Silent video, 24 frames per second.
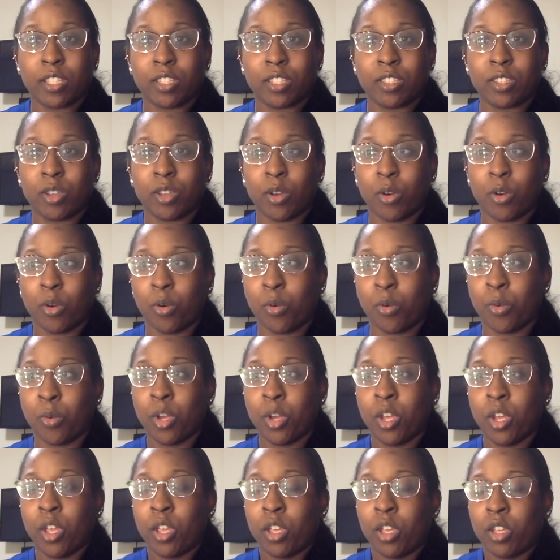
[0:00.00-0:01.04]
So,
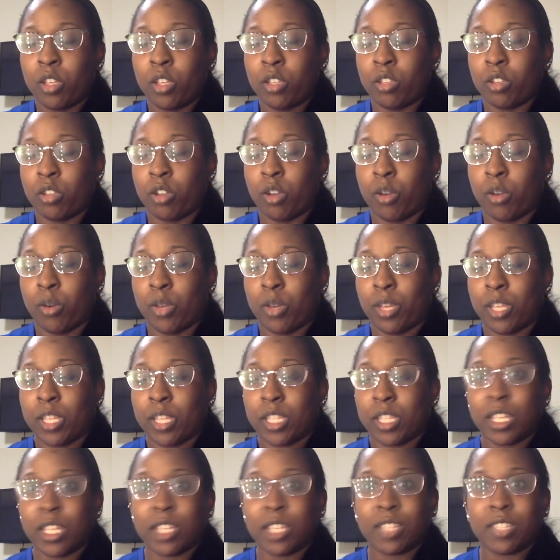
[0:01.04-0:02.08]

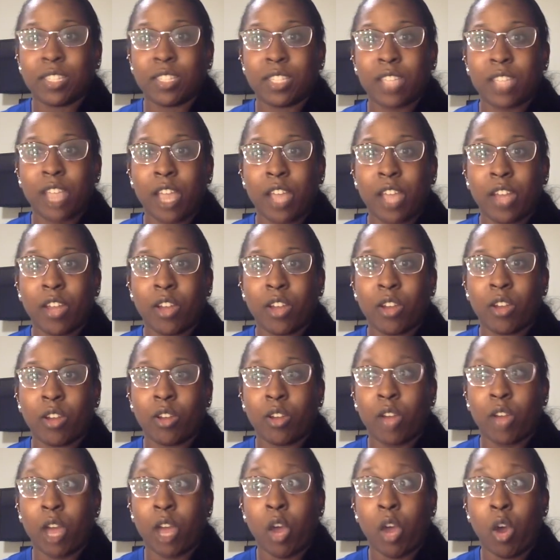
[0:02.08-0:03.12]
it's kind
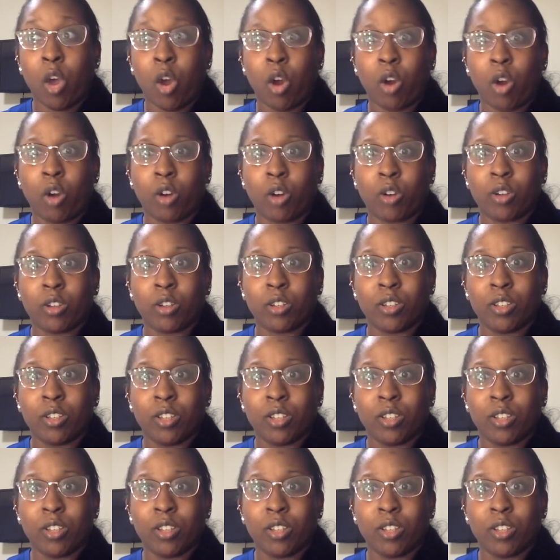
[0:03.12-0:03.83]
of hard